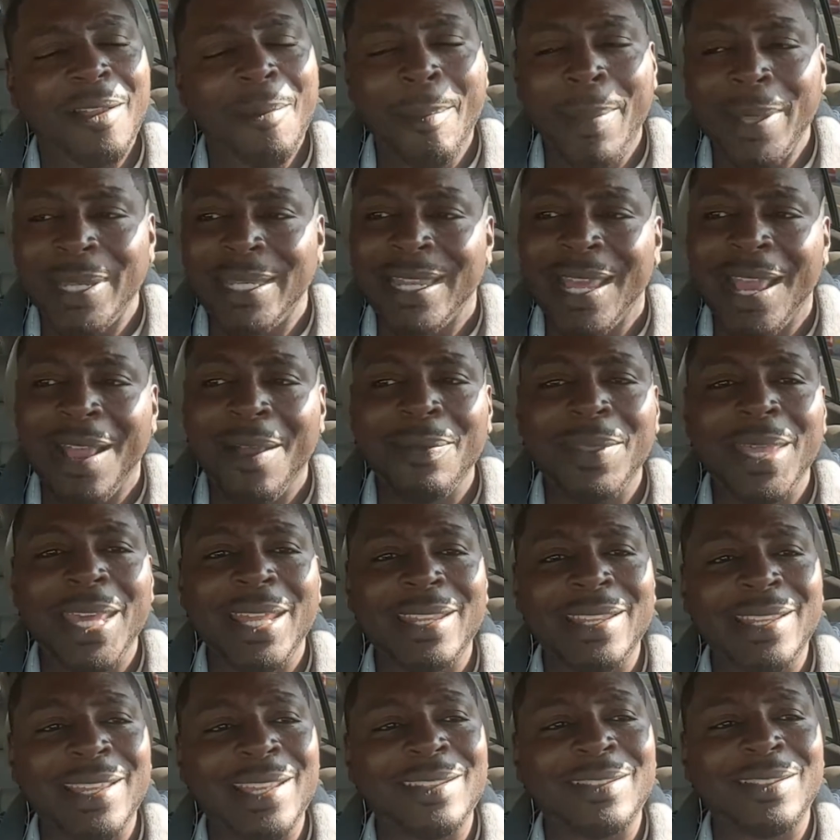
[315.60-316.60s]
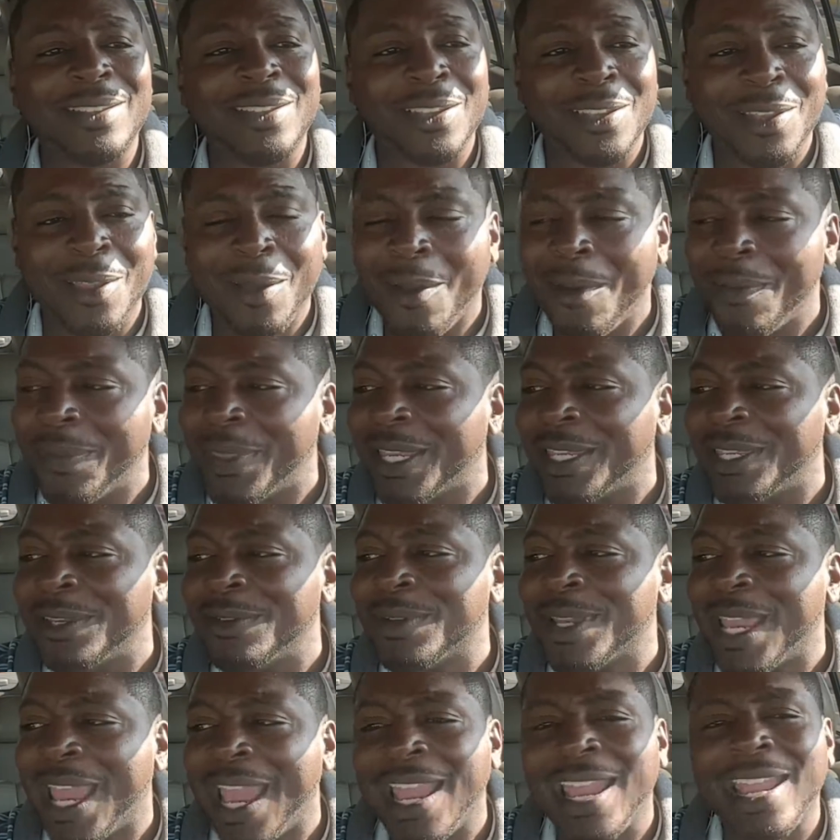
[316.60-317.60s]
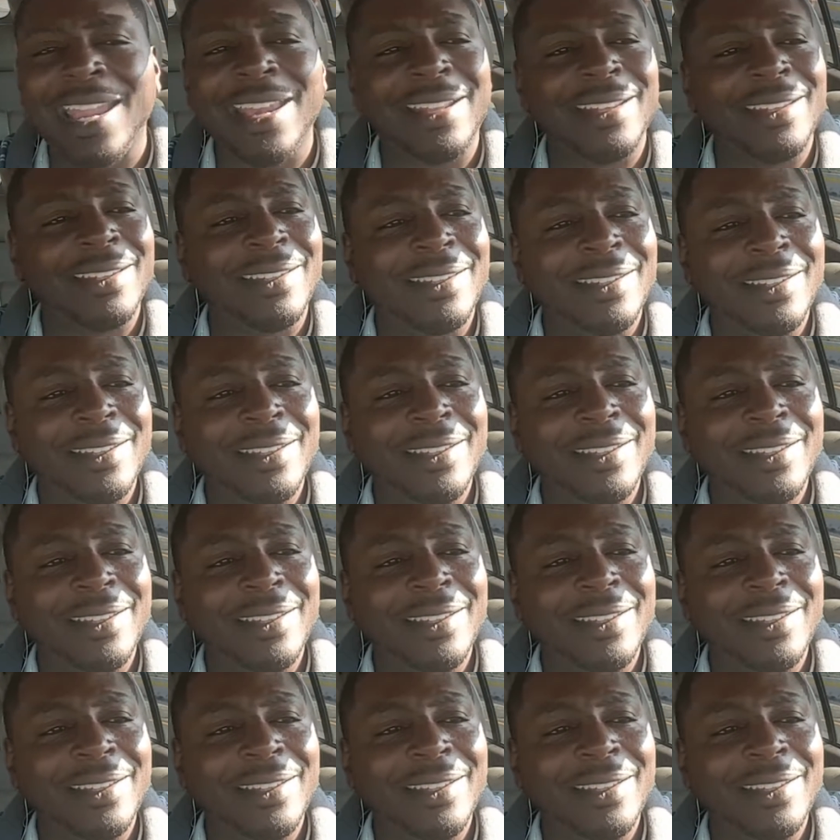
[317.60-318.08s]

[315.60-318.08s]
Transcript: But now that it's law that you can't,